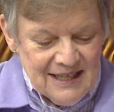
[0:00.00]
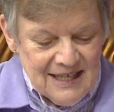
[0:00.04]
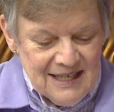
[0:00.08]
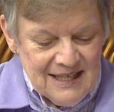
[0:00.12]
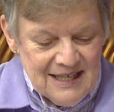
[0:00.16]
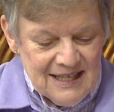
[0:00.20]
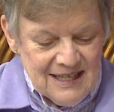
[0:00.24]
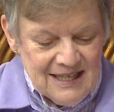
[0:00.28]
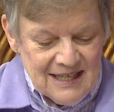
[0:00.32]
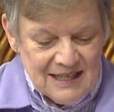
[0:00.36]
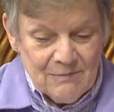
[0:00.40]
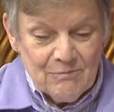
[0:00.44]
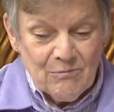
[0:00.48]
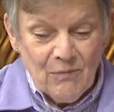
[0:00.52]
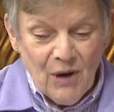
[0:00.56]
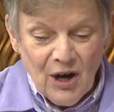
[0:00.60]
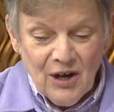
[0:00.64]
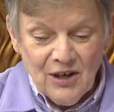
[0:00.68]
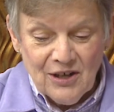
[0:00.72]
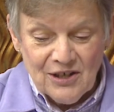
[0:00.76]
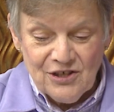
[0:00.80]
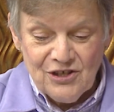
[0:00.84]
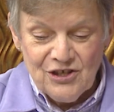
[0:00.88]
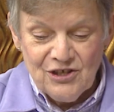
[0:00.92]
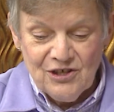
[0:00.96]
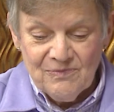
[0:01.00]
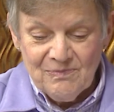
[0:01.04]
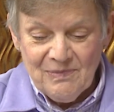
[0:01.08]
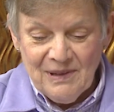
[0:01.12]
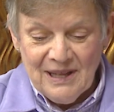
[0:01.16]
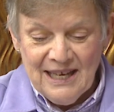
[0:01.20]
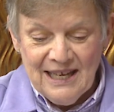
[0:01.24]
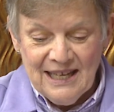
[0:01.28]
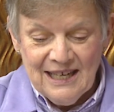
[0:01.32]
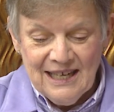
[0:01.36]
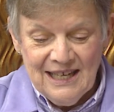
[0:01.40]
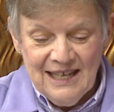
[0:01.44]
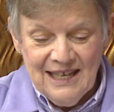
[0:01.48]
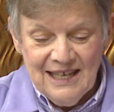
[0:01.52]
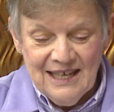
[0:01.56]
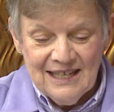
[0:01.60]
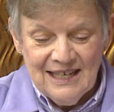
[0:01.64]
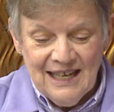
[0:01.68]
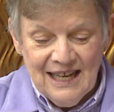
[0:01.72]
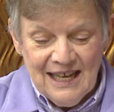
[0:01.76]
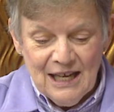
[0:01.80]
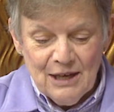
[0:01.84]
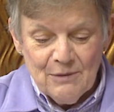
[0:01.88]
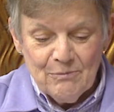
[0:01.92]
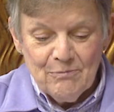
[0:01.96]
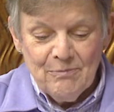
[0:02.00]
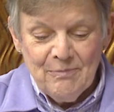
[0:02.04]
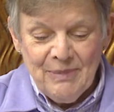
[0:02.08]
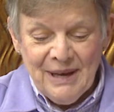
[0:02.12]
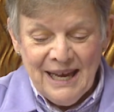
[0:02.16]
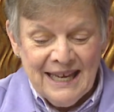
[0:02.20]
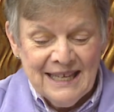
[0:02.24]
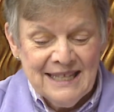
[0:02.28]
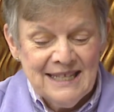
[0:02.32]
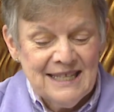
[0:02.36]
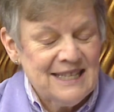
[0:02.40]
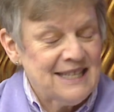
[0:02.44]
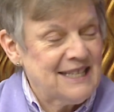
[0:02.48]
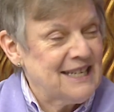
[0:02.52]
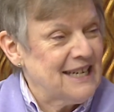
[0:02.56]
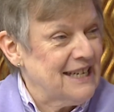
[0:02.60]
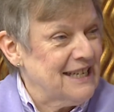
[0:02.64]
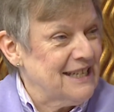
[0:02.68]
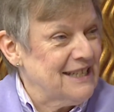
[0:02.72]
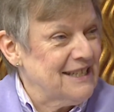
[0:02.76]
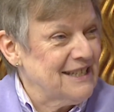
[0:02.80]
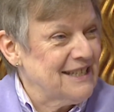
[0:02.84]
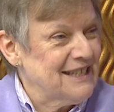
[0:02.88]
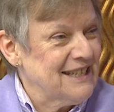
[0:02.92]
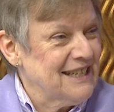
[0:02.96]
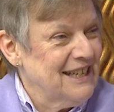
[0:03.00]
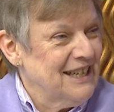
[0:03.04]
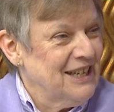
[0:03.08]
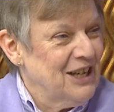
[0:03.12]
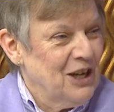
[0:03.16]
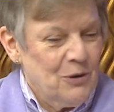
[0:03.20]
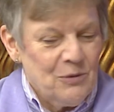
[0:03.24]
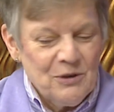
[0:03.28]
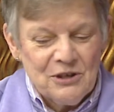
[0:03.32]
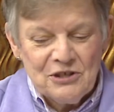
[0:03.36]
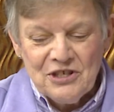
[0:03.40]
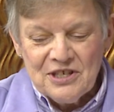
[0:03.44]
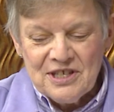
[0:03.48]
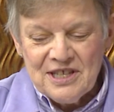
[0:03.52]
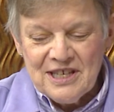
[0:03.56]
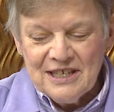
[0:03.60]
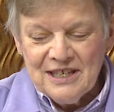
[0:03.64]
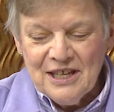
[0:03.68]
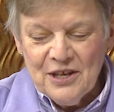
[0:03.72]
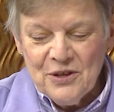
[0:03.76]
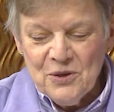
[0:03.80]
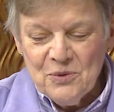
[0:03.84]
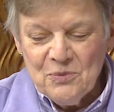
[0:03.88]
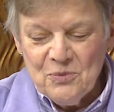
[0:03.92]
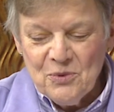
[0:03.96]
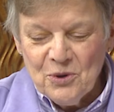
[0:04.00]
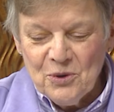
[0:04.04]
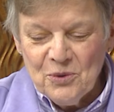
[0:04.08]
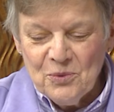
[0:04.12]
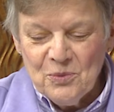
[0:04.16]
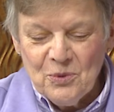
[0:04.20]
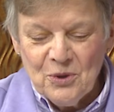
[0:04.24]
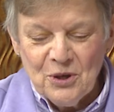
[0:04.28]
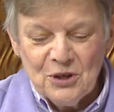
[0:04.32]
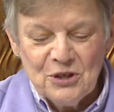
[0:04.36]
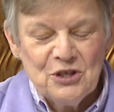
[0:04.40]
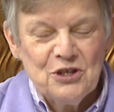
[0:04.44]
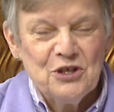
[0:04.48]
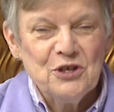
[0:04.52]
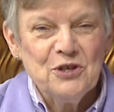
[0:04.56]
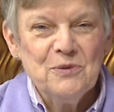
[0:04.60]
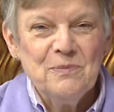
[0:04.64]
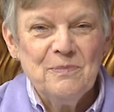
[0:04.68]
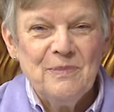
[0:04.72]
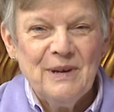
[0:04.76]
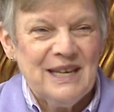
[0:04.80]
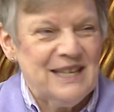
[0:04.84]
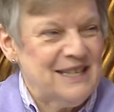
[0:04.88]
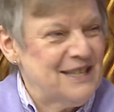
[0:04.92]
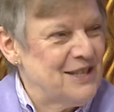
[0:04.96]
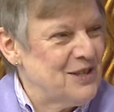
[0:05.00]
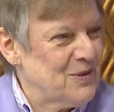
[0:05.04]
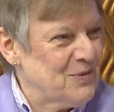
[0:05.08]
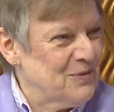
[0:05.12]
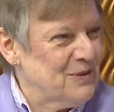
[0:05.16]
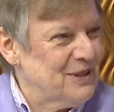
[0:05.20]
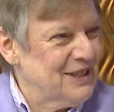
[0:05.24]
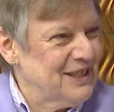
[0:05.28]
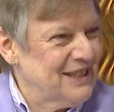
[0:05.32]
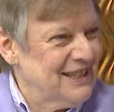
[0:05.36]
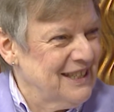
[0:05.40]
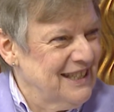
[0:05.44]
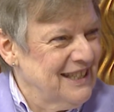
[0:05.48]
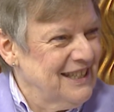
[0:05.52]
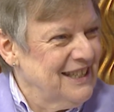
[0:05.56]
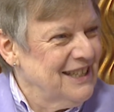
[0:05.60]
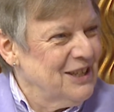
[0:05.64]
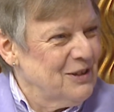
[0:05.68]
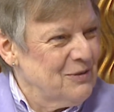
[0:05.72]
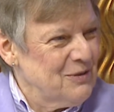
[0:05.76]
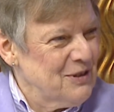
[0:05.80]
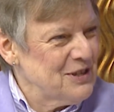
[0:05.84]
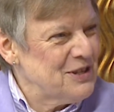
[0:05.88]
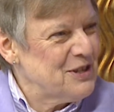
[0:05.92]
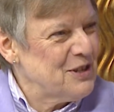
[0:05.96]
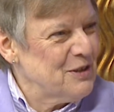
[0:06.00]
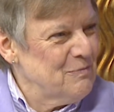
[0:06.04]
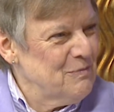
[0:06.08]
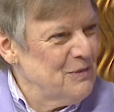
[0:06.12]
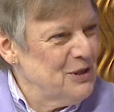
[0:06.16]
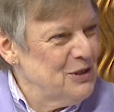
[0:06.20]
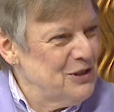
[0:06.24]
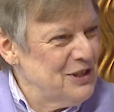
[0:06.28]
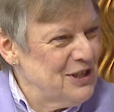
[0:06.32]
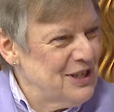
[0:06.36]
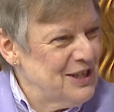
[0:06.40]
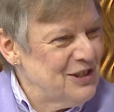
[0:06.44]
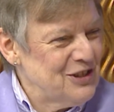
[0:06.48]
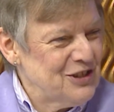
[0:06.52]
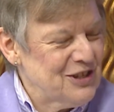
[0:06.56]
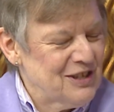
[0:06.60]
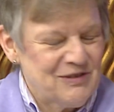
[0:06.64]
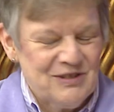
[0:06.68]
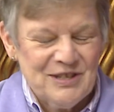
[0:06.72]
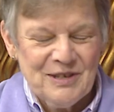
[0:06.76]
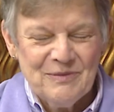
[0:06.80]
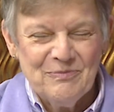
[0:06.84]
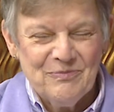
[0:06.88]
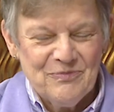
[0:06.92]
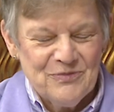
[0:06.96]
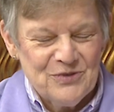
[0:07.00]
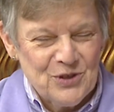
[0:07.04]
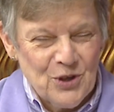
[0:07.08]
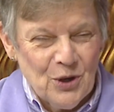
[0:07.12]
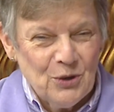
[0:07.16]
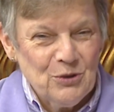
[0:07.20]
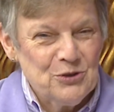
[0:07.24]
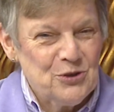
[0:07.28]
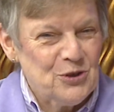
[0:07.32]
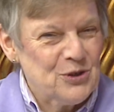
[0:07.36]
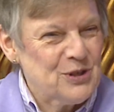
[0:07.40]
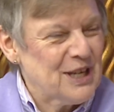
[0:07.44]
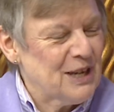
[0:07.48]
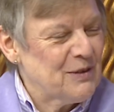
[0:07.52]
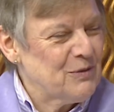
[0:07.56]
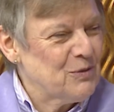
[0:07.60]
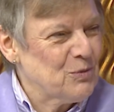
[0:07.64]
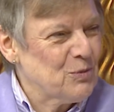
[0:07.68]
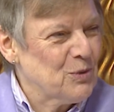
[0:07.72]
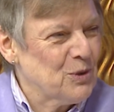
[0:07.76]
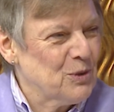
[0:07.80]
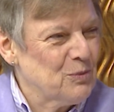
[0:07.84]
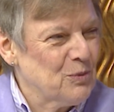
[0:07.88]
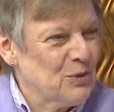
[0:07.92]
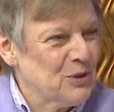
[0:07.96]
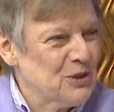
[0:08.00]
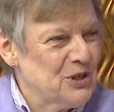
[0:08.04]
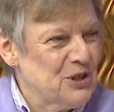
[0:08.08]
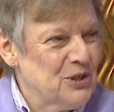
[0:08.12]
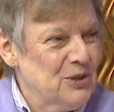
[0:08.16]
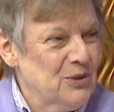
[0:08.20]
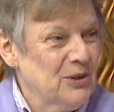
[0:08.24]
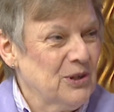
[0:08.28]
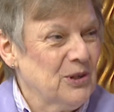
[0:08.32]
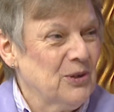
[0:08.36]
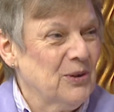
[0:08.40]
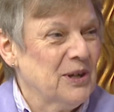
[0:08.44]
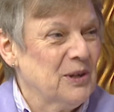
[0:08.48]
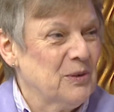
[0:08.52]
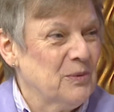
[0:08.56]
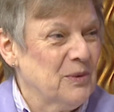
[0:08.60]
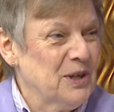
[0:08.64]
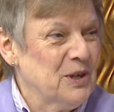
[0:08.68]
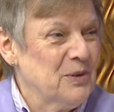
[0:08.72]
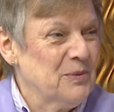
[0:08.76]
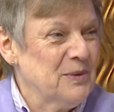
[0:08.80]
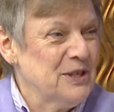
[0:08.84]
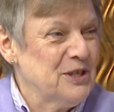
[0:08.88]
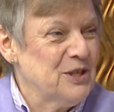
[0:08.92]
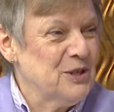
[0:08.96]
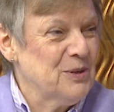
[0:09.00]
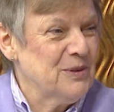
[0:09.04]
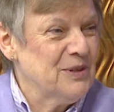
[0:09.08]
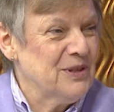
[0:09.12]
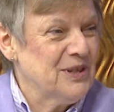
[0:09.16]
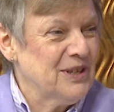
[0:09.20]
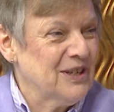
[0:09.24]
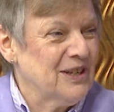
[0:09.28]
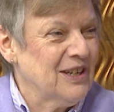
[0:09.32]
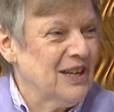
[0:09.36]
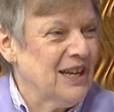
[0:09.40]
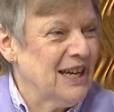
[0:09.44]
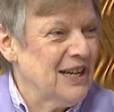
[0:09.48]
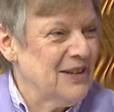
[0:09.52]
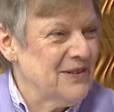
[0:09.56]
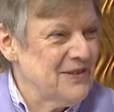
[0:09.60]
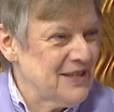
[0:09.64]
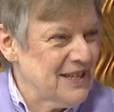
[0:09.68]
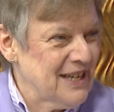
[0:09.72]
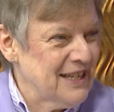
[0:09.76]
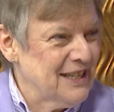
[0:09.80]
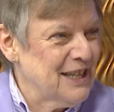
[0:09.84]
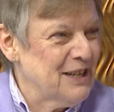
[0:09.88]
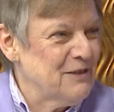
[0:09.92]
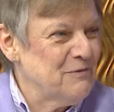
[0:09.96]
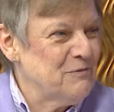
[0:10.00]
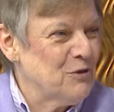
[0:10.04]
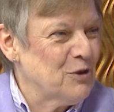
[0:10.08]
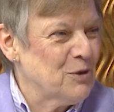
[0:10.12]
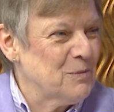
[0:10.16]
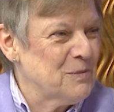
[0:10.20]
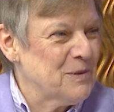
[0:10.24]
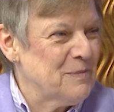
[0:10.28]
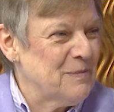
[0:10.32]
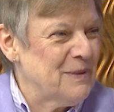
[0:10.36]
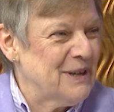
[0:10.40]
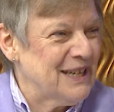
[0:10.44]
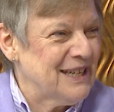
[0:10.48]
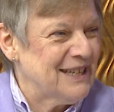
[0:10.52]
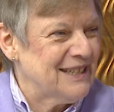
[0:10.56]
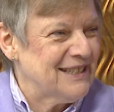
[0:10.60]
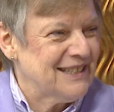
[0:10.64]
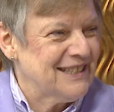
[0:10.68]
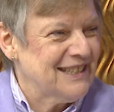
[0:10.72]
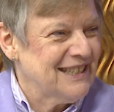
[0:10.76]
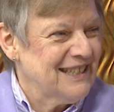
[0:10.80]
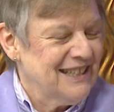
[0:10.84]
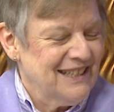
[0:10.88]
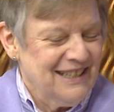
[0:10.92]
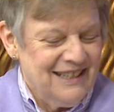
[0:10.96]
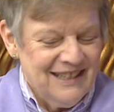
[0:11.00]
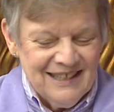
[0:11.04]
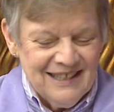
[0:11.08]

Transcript: and this is in March, plan ahead, Bandstand which is another World War II based right, one, right. Where some musicians, some soldiers after World War II are going, what do we do with our lives? And they formed a right, band. Right, and